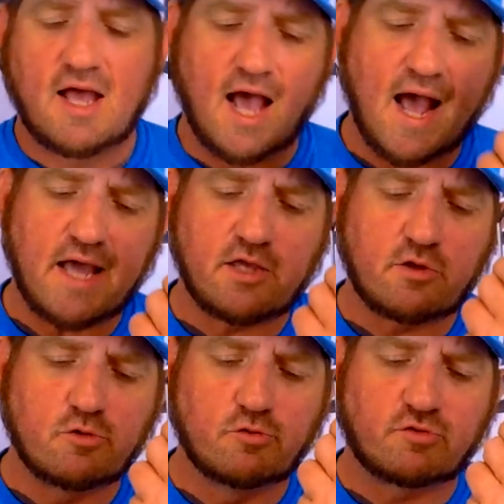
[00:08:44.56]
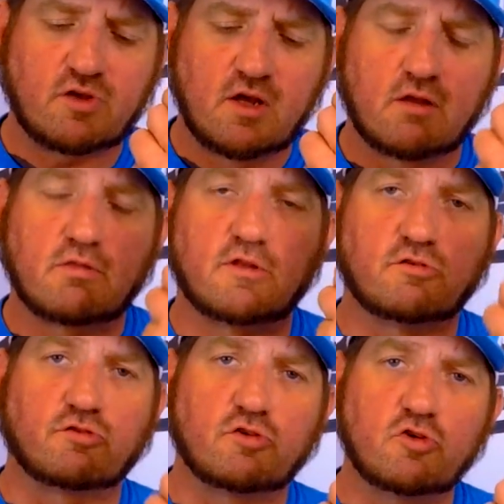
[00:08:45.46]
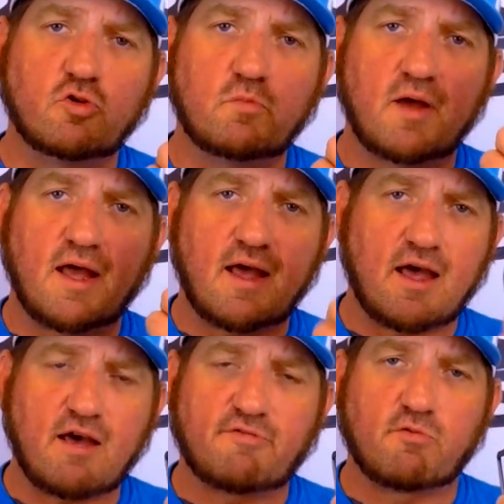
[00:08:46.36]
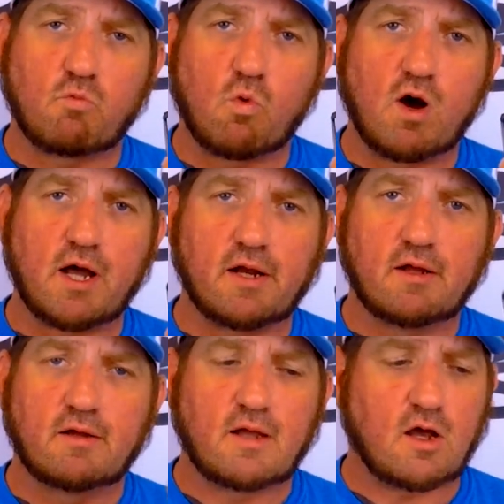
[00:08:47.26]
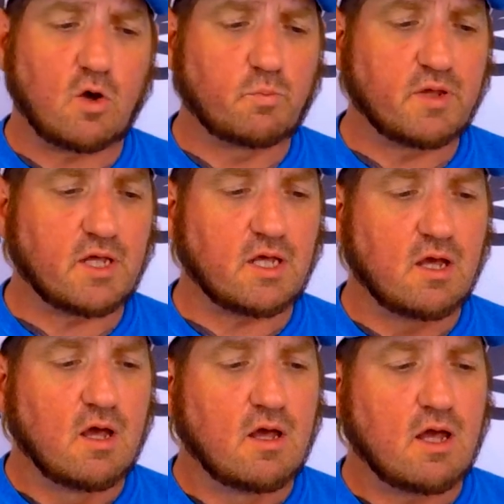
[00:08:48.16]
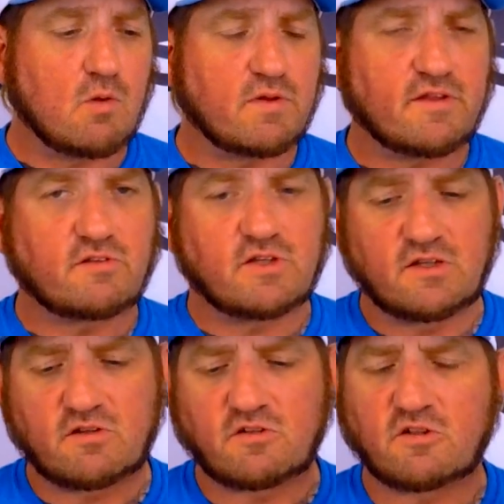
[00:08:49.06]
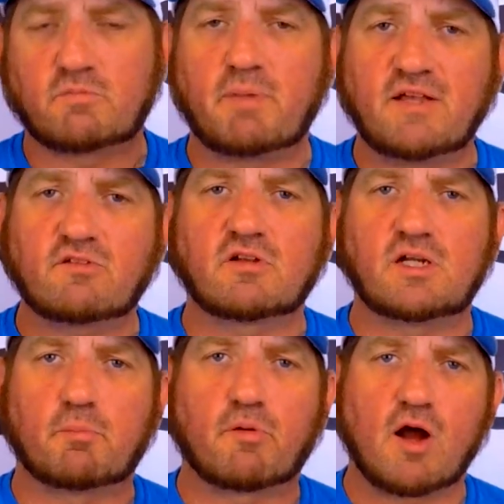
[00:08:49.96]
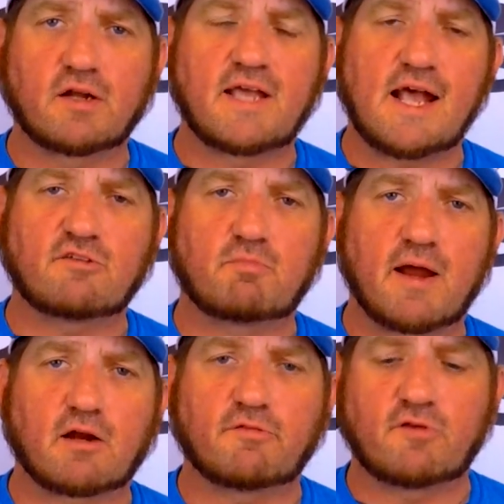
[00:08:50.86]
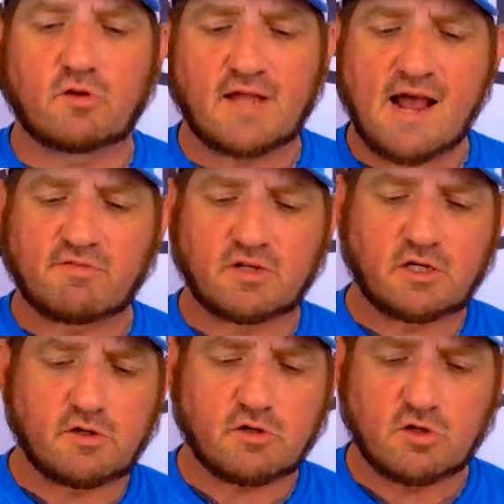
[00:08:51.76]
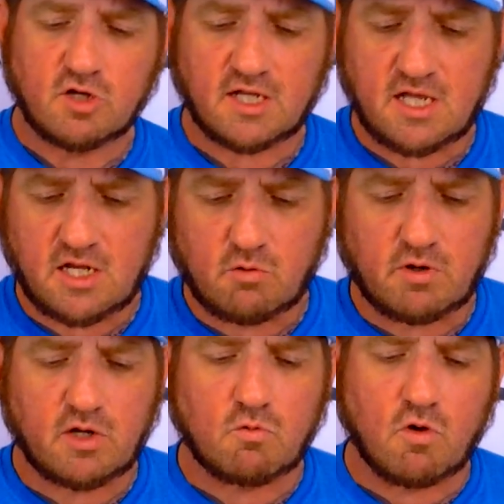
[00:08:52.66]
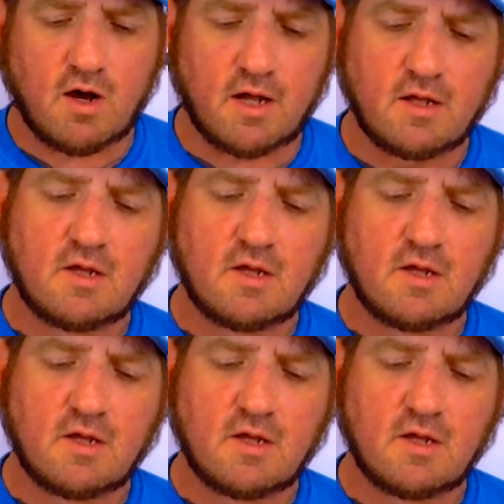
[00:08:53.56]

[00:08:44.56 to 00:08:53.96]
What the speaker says: I use the Zoom F1 LP. And what this is it's basically a broadcast microphone lavalier. You can hook it anywhere you want